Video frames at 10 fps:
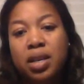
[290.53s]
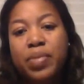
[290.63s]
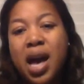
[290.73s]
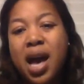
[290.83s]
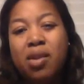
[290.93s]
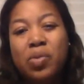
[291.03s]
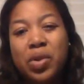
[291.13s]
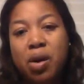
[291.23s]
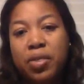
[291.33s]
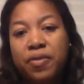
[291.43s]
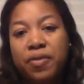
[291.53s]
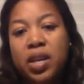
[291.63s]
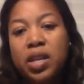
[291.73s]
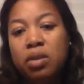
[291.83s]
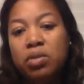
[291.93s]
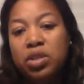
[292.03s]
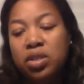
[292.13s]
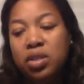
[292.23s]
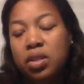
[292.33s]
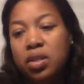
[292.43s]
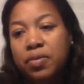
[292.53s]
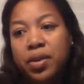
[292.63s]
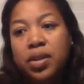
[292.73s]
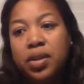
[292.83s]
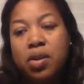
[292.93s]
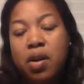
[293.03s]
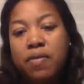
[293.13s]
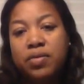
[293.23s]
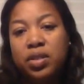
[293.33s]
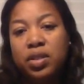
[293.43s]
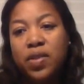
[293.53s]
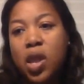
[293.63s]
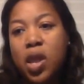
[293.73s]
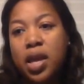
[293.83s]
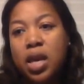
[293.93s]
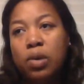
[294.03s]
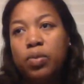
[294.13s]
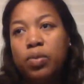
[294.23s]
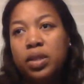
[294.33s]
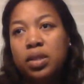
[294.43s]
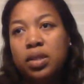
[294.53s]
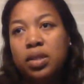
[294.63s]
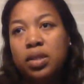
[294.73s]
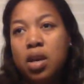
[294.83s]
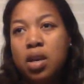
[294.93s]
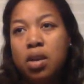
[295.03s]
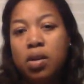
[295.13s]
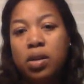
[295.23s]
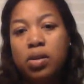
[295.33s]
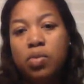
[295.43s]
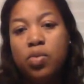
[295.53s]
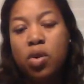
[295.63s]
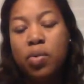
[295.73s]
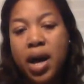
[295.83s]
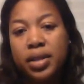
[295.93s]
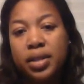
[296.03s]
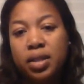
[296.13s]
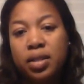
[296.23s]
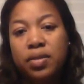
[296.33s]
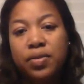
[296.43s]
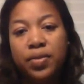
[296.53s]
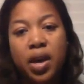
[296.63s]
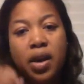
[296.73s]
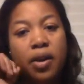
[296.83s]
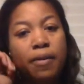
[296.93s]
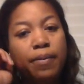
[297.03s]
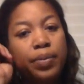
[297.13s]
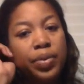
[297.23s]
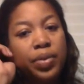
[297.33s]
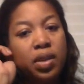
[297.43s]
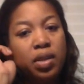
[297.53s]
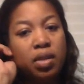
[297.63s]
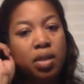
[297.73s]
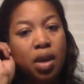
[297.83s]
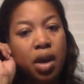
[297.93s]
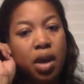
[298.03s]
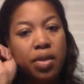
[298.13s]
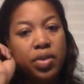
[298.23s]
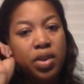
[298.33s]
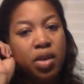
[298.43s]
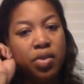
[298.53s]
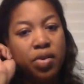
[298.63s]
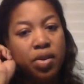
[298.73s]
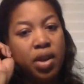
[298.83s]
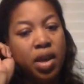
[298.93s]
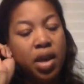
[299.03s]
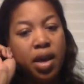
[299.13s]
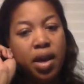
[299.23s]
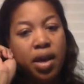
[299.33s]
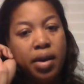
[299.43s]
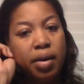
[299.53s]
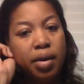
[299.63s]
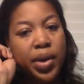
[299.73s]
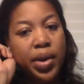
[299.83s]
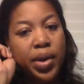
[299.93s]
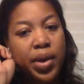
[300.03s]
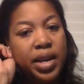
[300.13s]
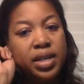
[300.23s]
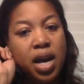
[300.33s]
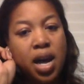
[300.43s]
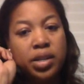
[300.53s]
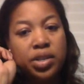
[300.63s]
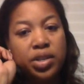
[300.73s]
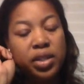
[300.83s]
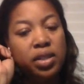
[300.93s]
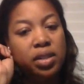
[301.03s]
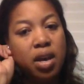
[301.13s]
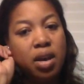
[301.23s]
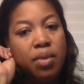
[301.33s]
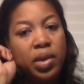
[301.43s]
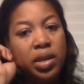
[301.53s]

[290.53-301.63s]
But I don't know, the feeling was just different. I just felt like he was, a little more positive than the other perinatologist.